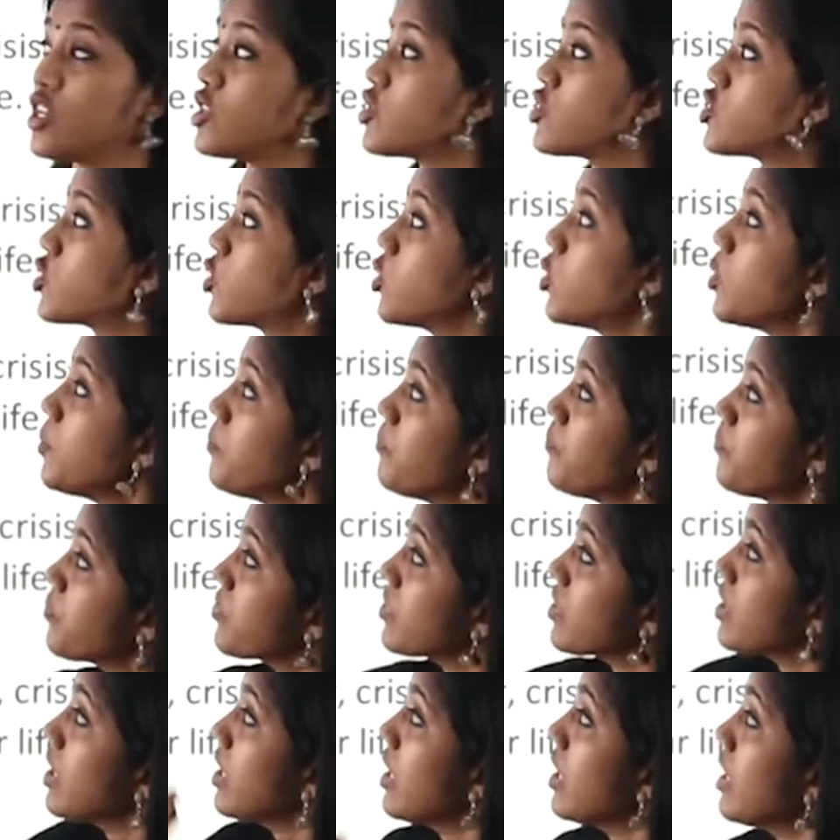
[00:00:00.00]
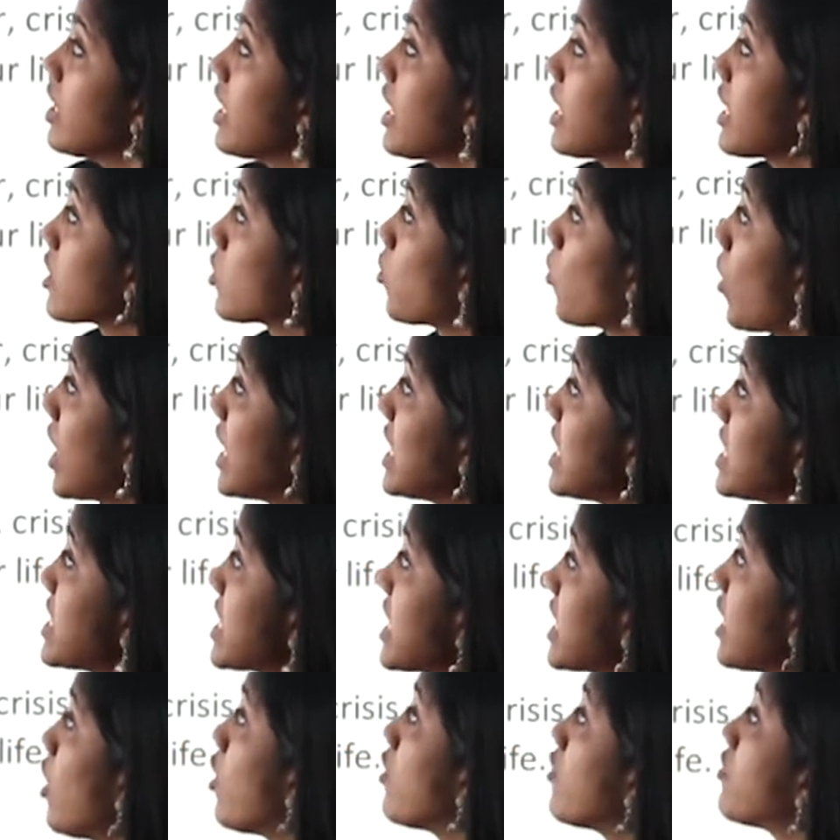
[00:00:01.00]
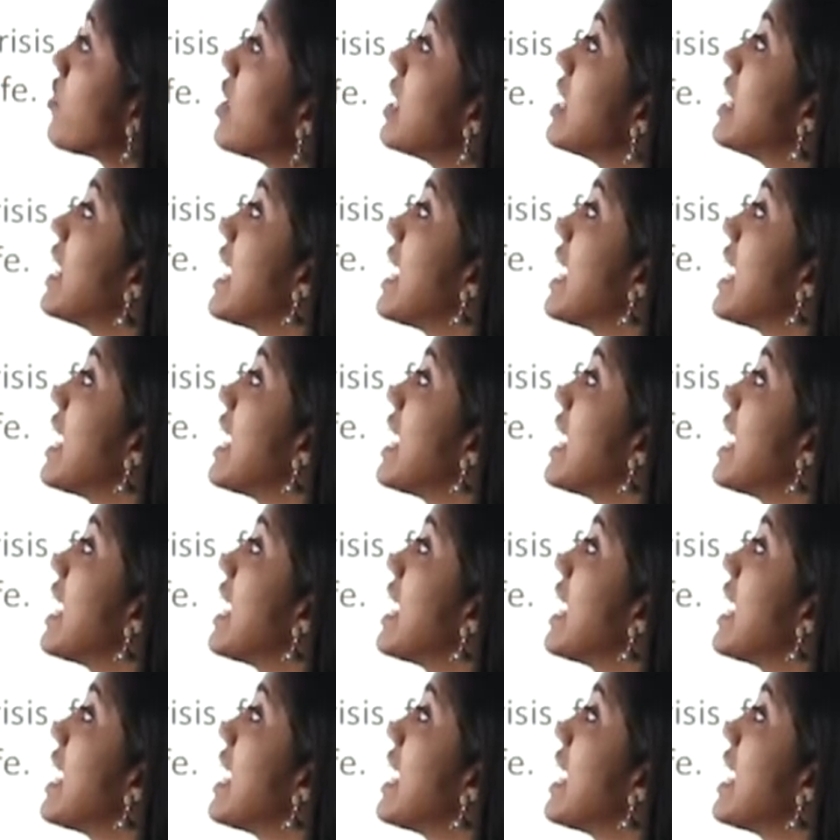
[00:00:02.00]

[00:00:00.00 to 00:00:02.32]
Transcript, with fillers: So a quality of our